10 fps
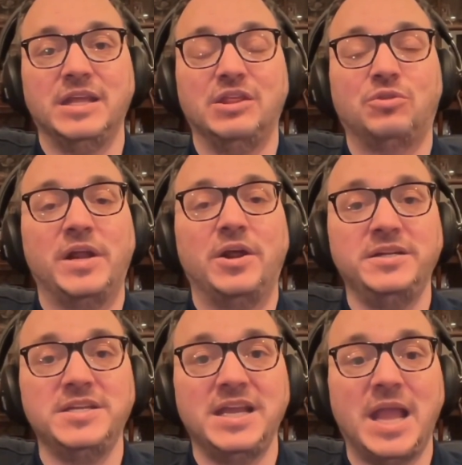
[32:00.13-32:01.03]
the threat
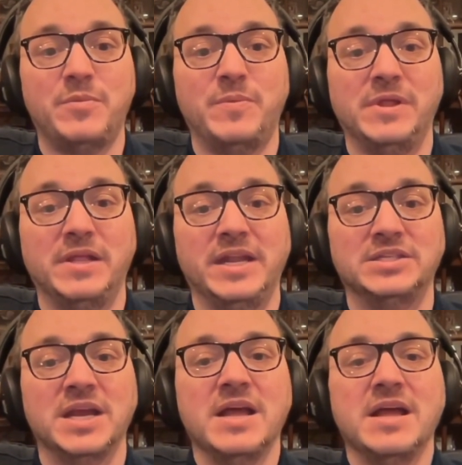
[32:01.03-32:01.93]
hunting
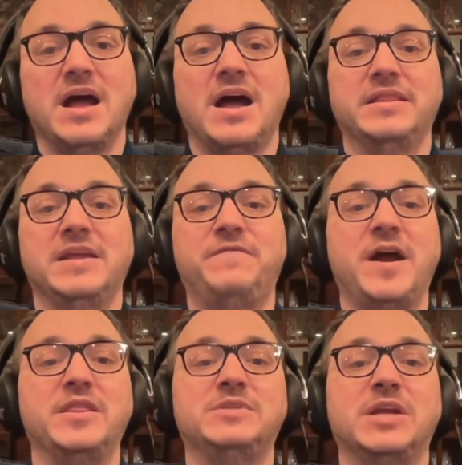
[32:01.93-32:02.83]
capabilities, they
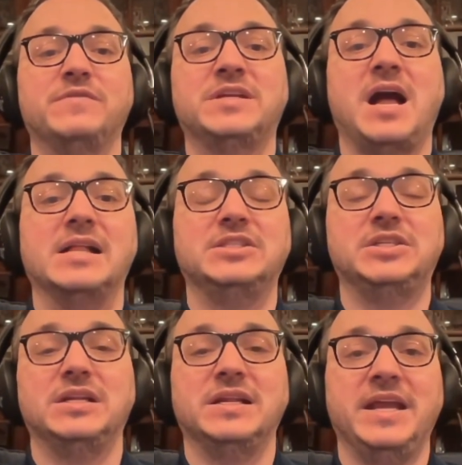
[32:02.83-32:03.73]
find themselves
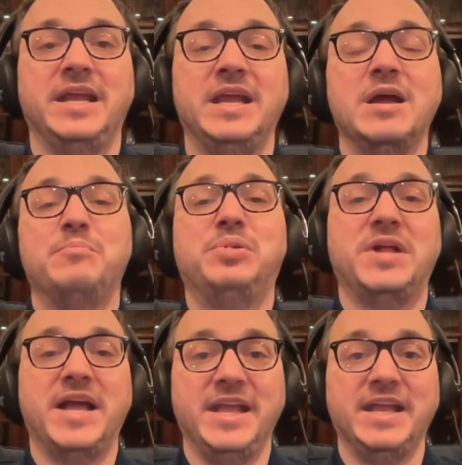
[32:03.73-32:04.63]
constantly
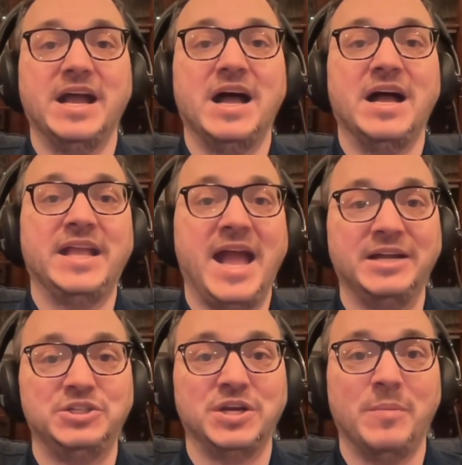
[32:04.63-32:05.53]
playing
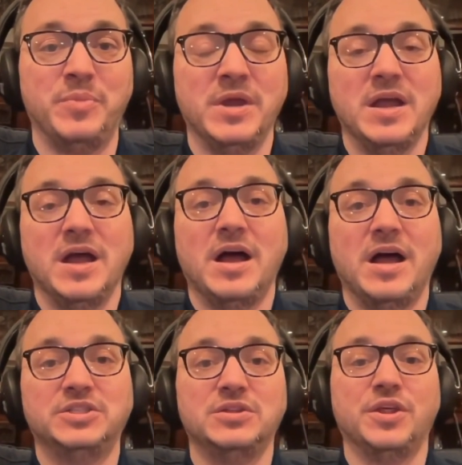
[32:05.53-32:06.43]
catch up
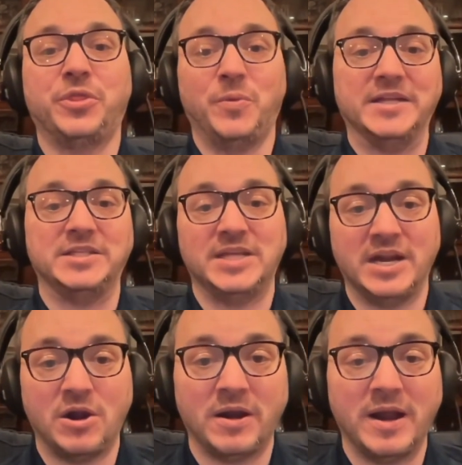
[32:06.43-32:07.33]
to the threats
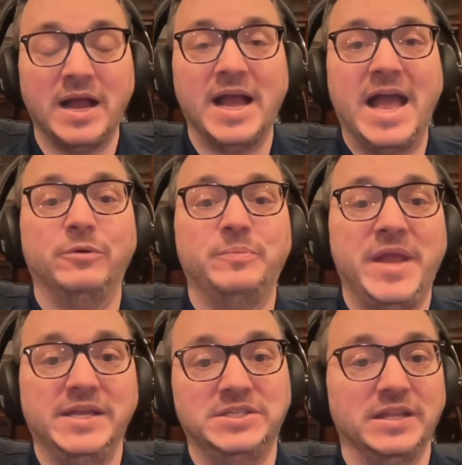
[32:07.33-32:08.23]
that are
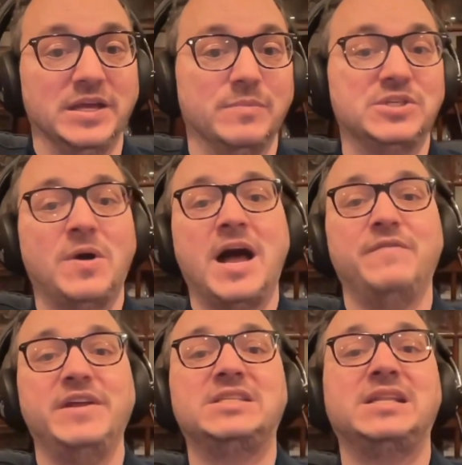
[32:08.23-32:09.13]
outpacing them. So
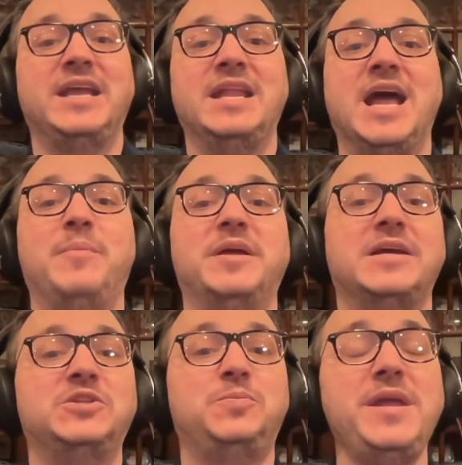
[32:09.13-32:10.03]
obviously an
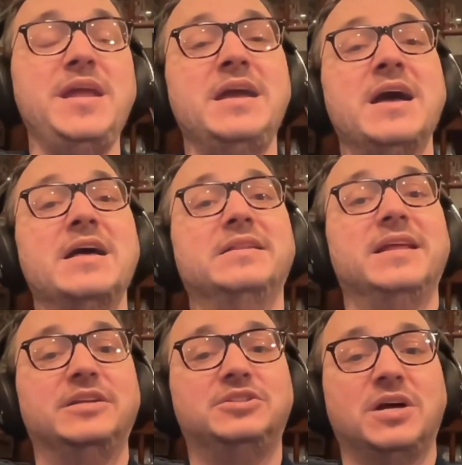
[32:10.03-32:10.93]
MSSP
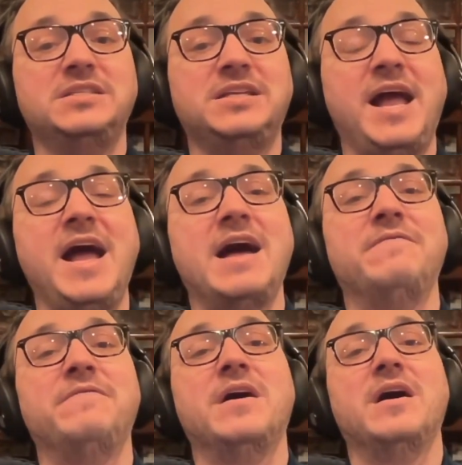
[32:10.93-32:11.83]
that does
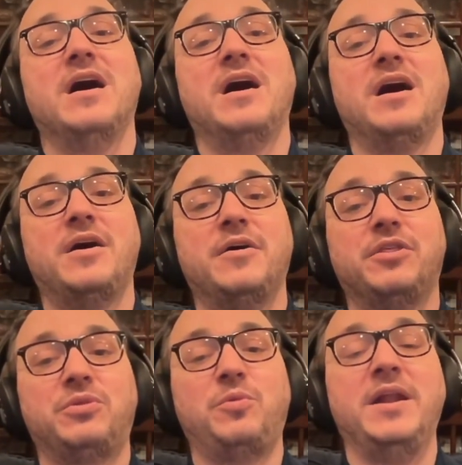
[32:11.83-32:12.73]
have
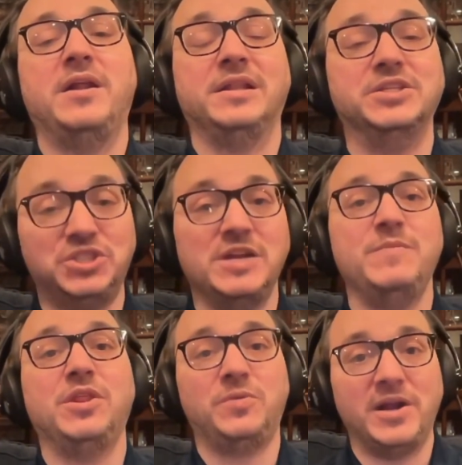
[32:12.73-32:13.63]

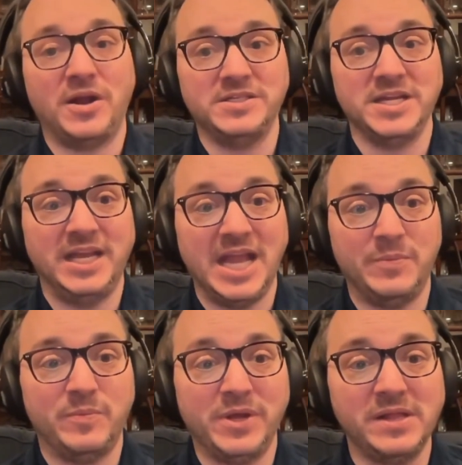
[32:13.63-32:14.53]
legitimate threat hunting
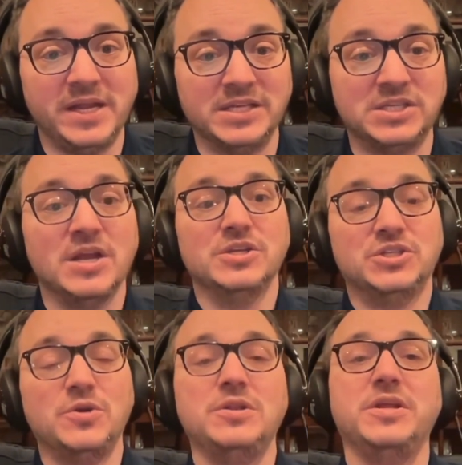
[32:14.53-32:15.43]
capabilities
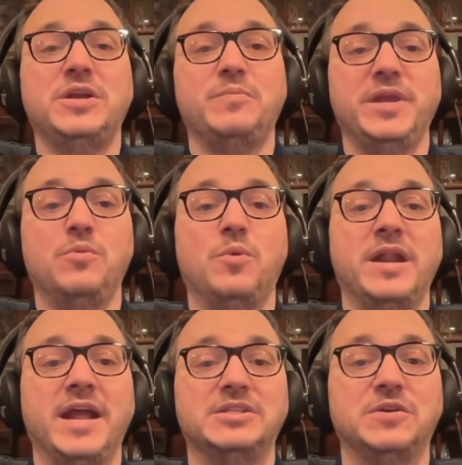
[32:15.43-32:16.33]
certainly could be
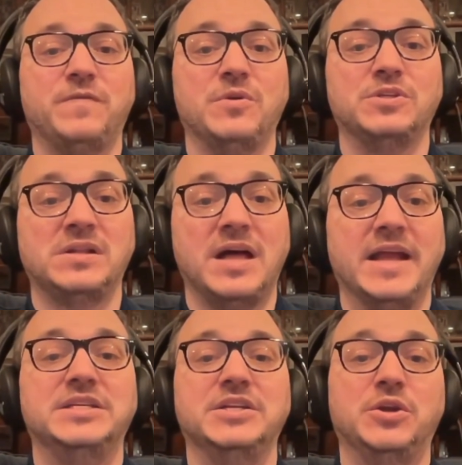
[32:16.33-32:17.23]
one answer for those
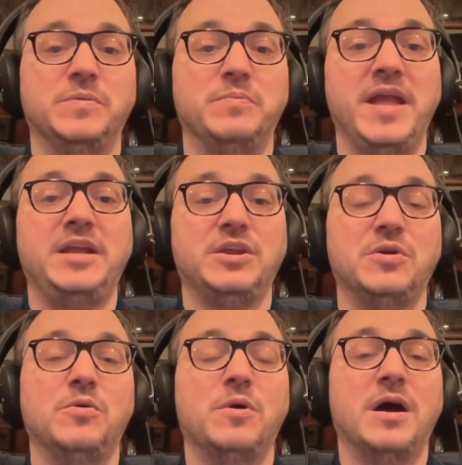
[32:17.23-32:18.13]
clients and could make
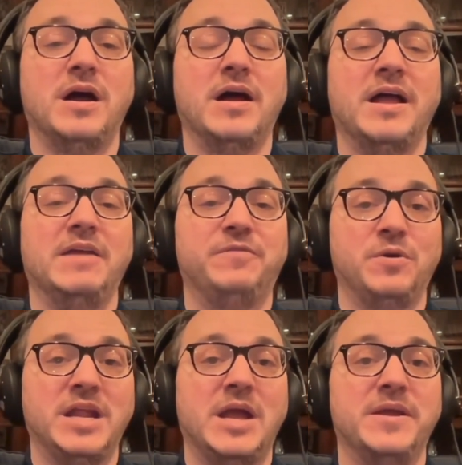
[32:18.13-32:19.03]
you, if
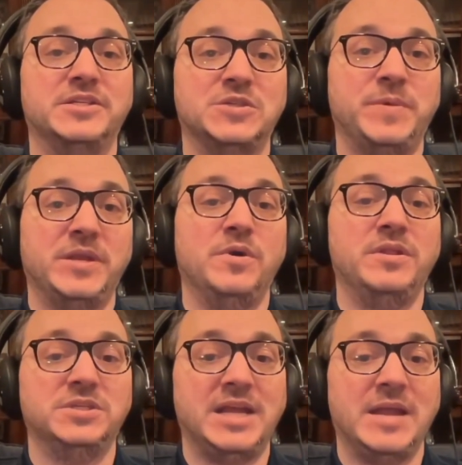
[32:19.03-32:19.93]
you're an MSSP with
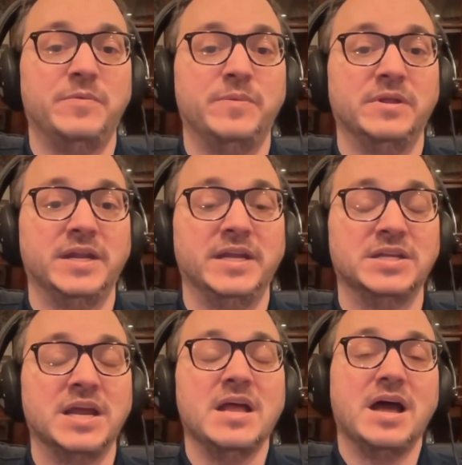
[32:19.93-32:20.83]
those
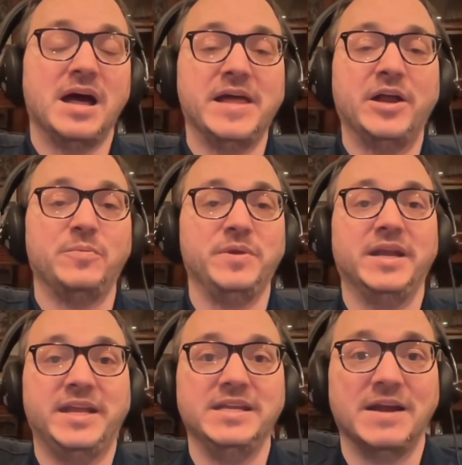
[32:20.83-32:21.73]
capabilities, that could be a
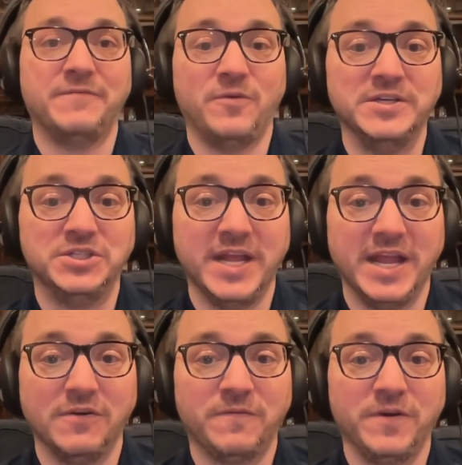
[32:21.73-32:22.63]
key
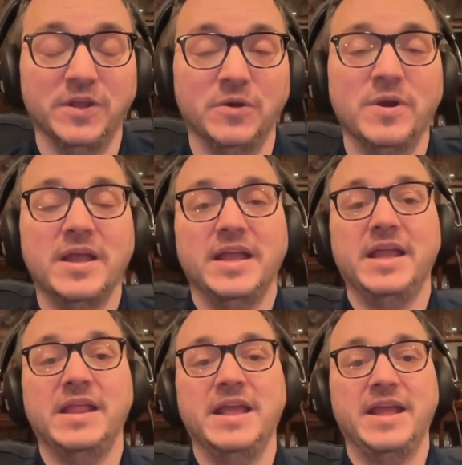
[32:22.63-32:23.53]
differentiator for you
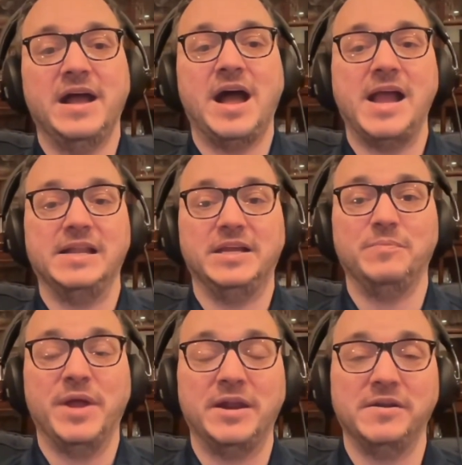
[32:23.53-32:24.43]
in a highly
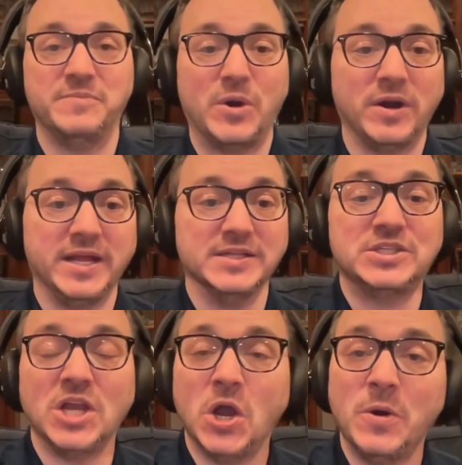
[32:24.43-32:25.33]
competitive market.
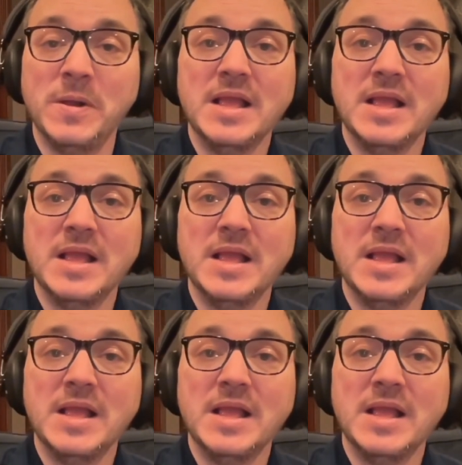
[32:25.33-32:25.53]
So